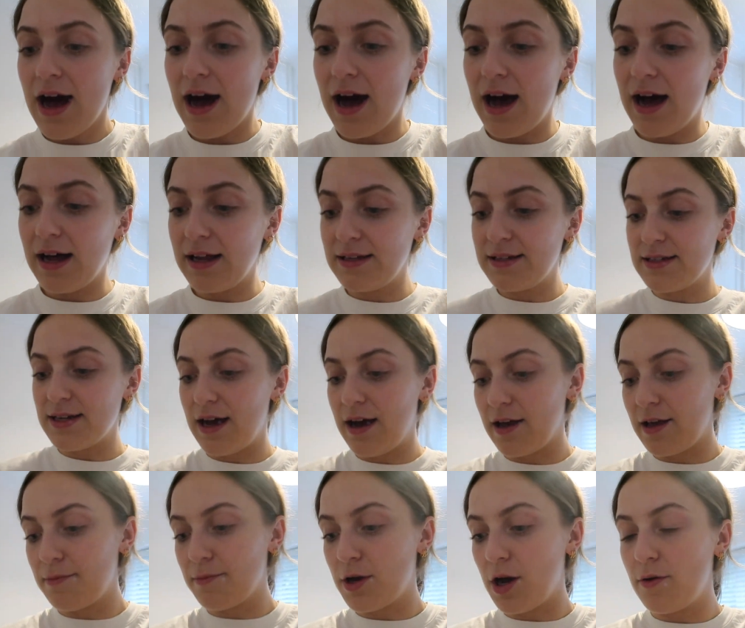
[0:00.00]
And
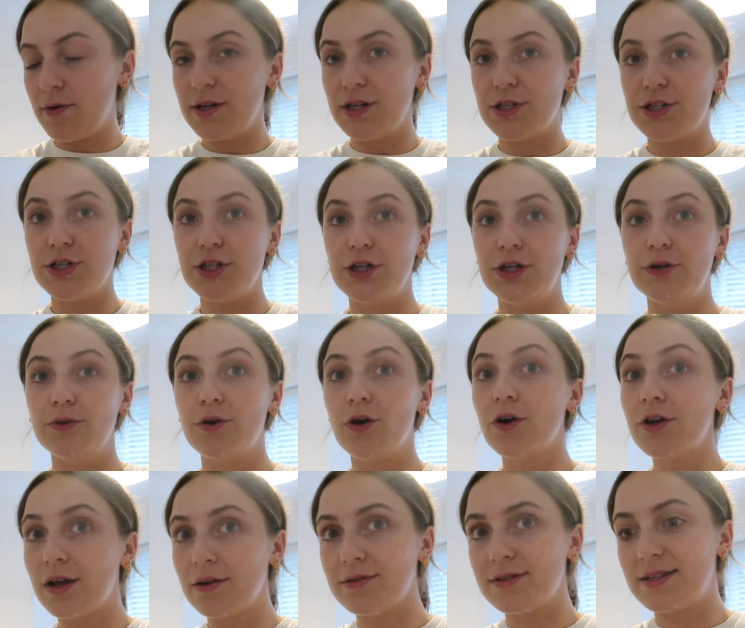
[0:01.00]
I am going to
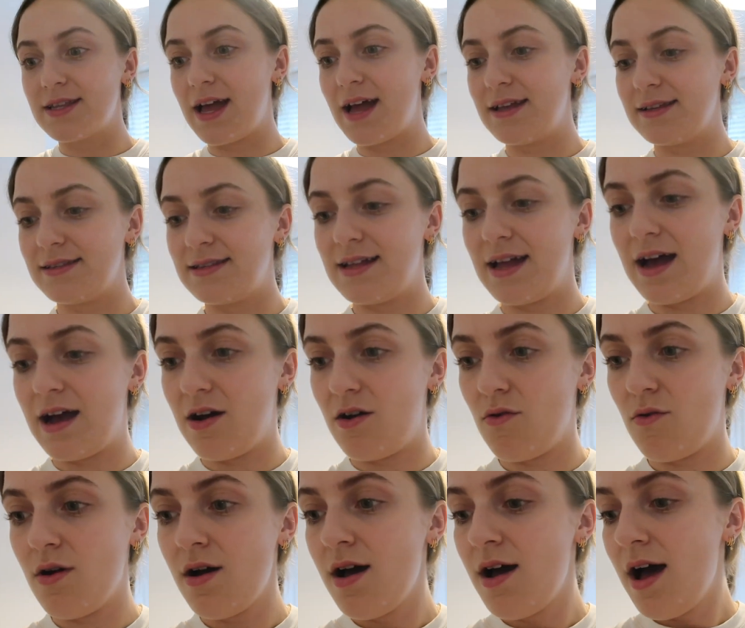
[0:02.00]
go downstairs
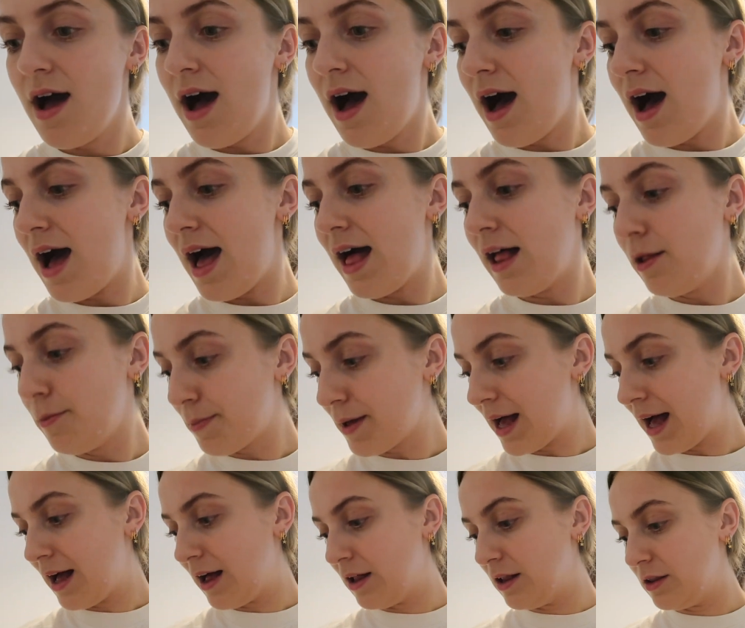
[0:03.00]
now, help
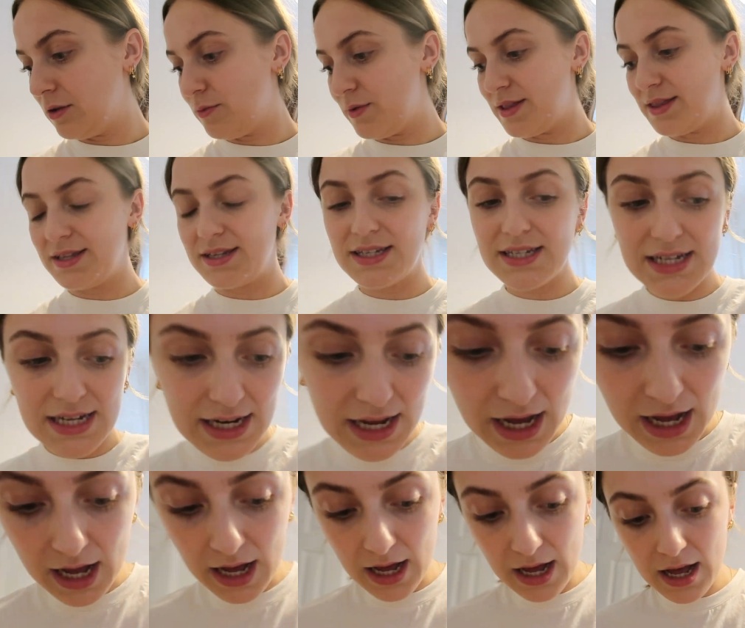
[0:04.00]
Cal with
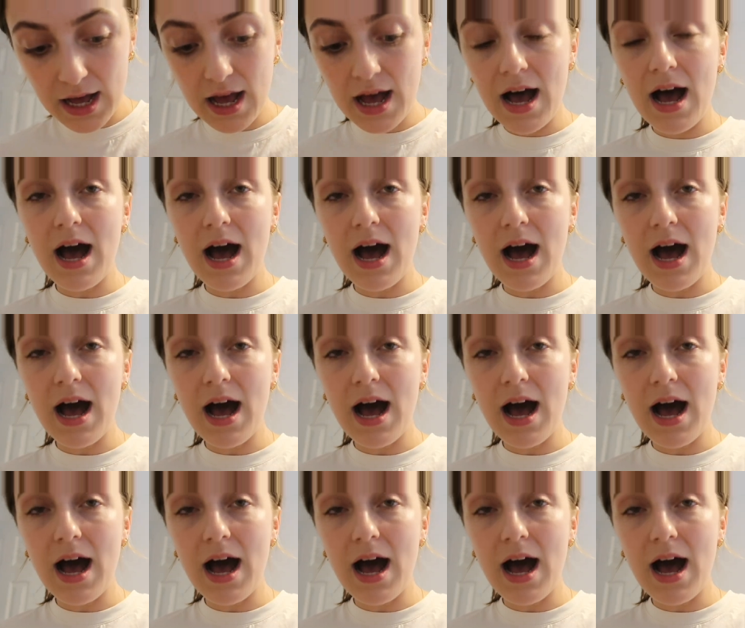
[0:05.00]
dinner.